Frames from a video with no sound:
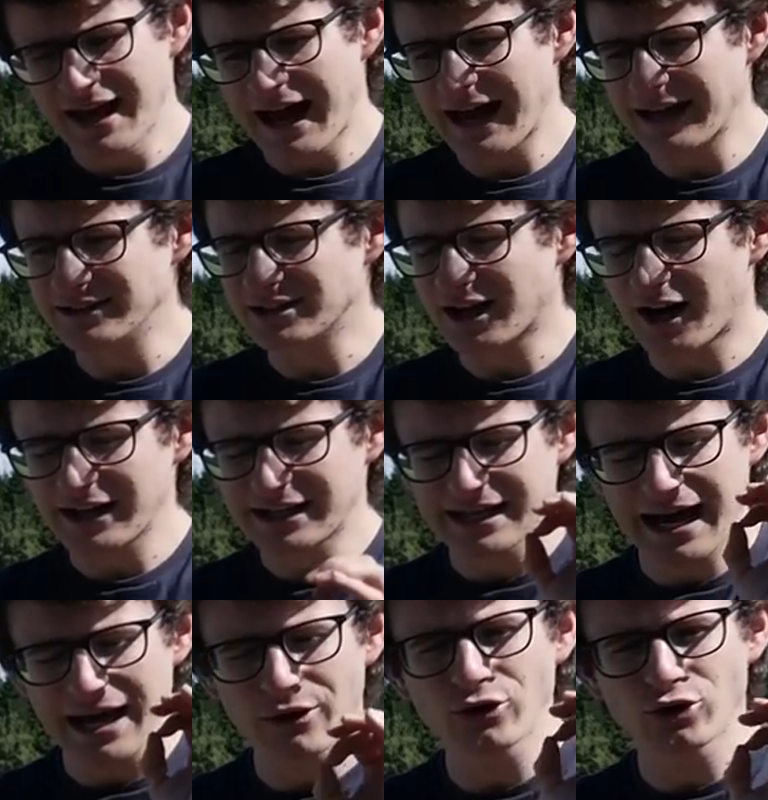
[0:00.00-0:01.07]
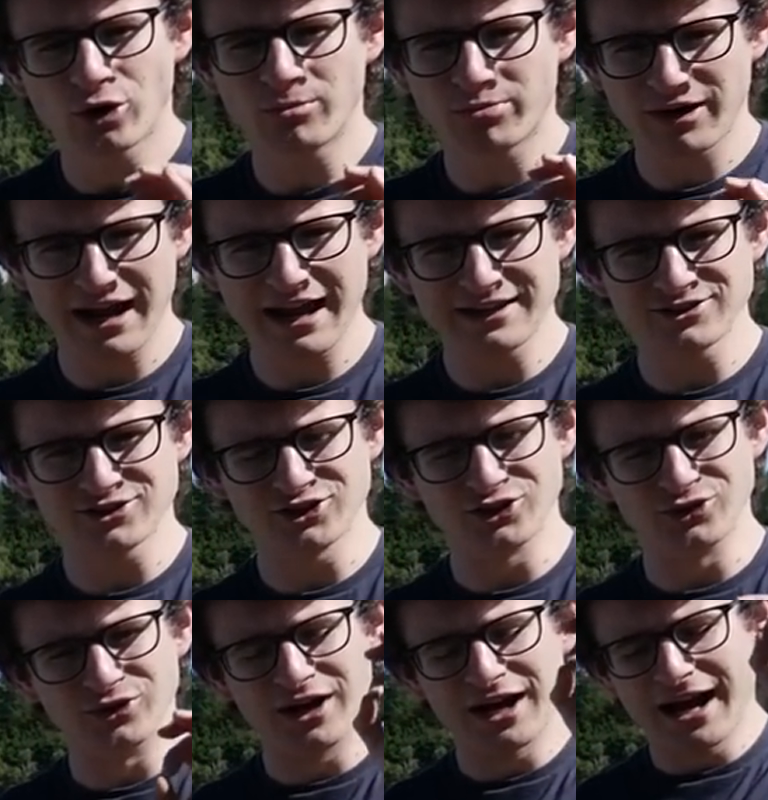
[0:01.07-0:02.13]
and I cannot comprehend to
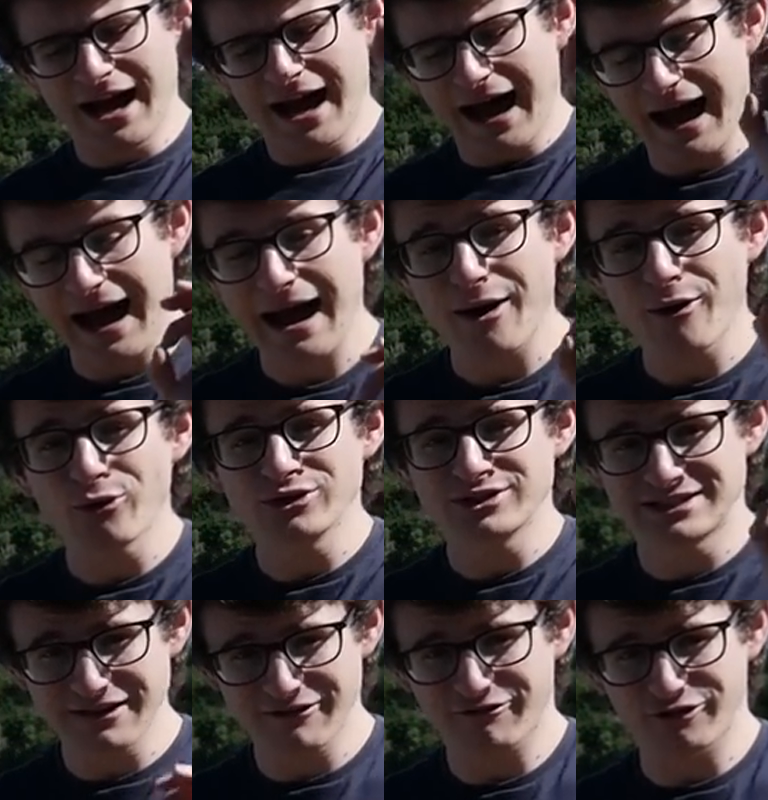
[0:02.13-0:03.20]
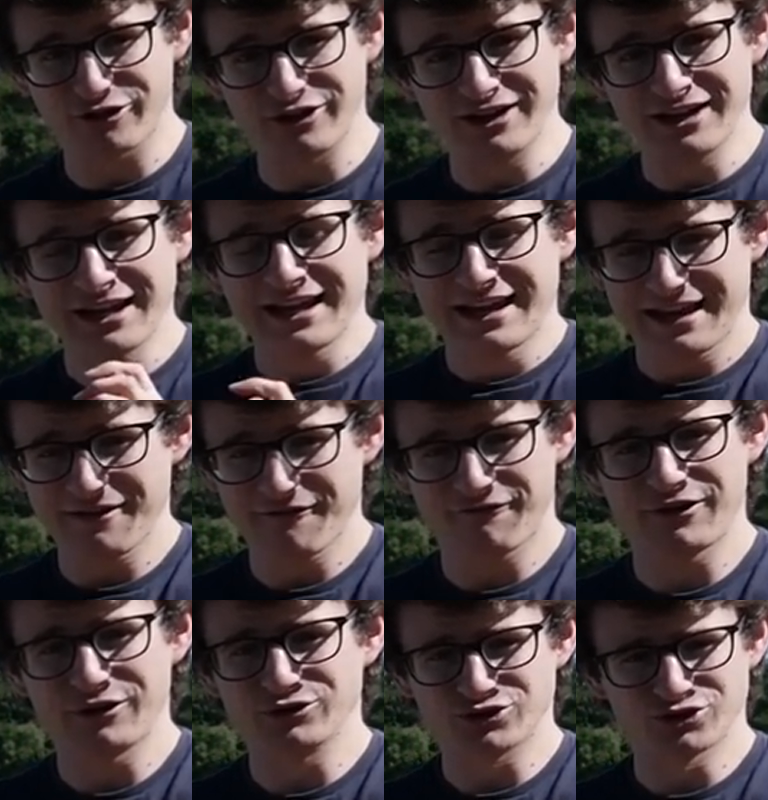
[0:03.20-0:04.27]
you how different it
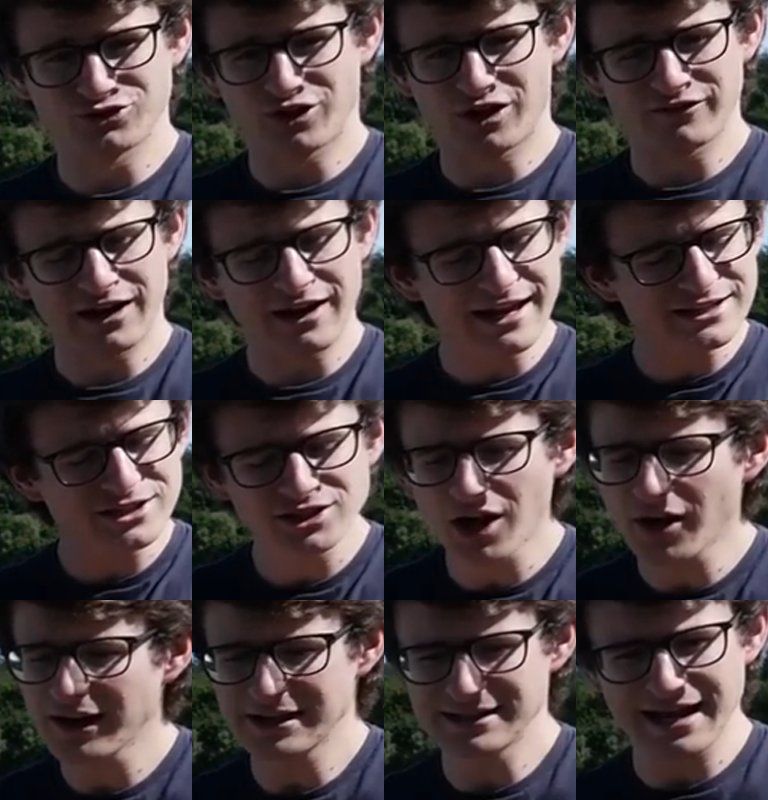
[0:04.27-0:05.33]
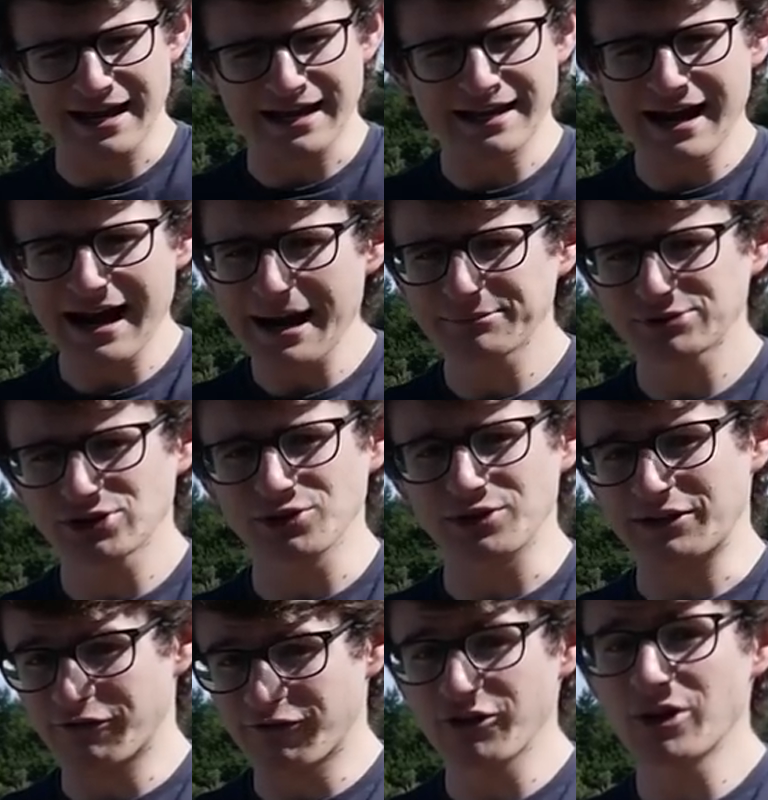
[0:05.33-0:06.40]
feels to drive now. It's night and day,
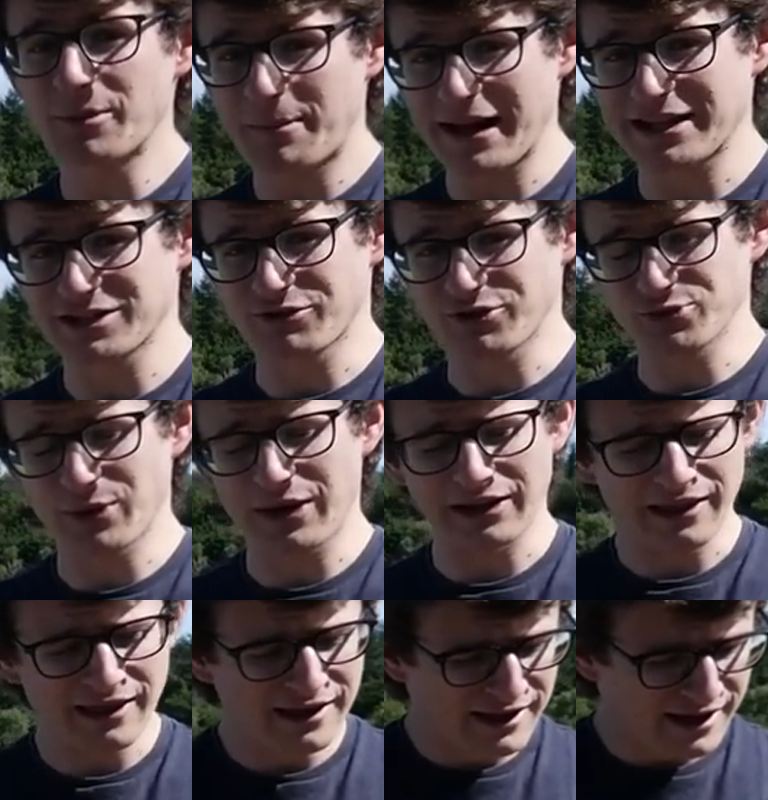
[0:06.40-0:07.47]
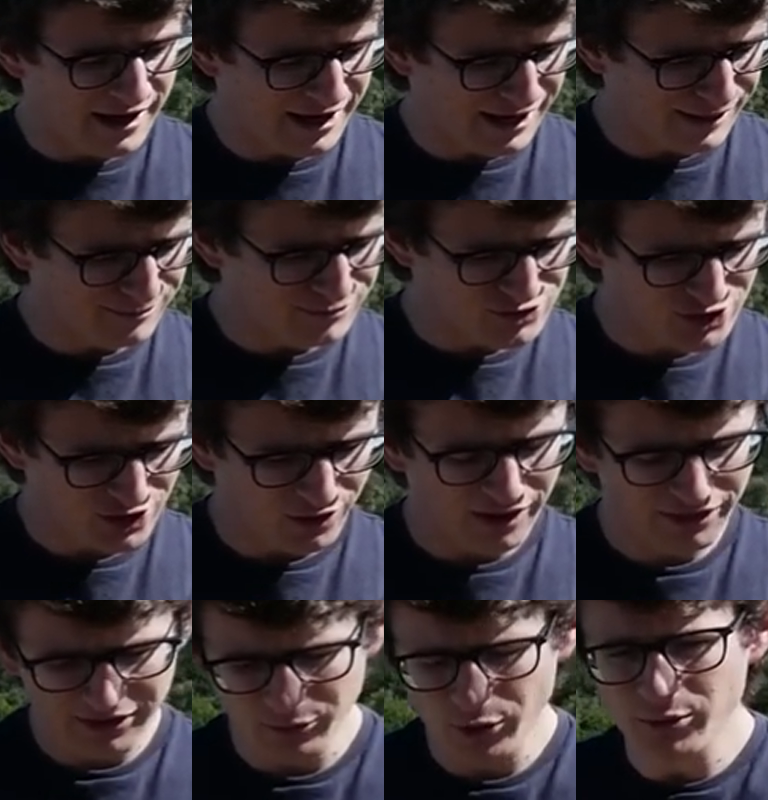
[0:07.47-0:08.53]
absolutely, for the better as well. Um, so I
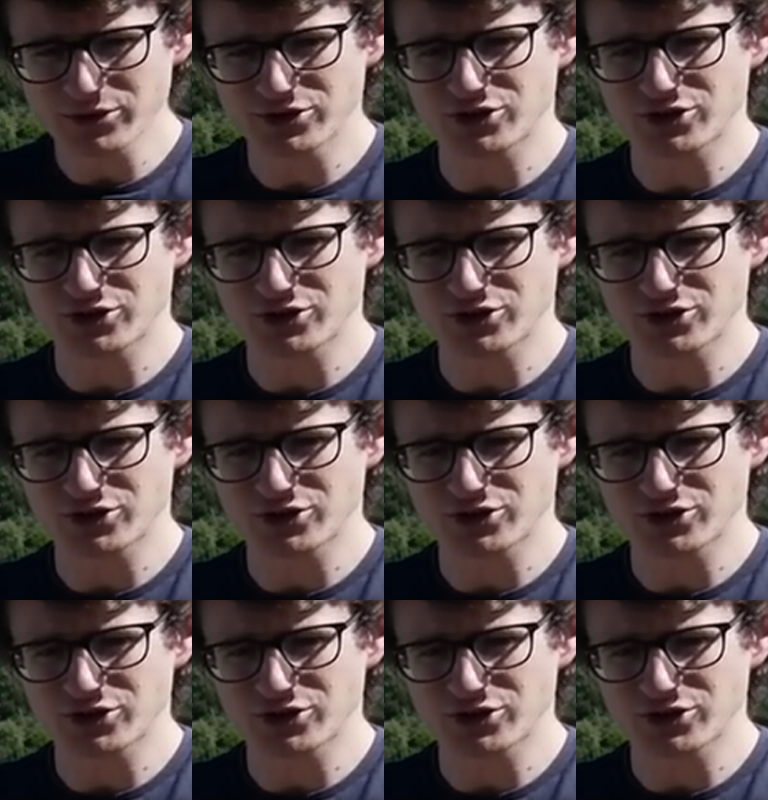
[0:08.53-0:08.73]
think what we'll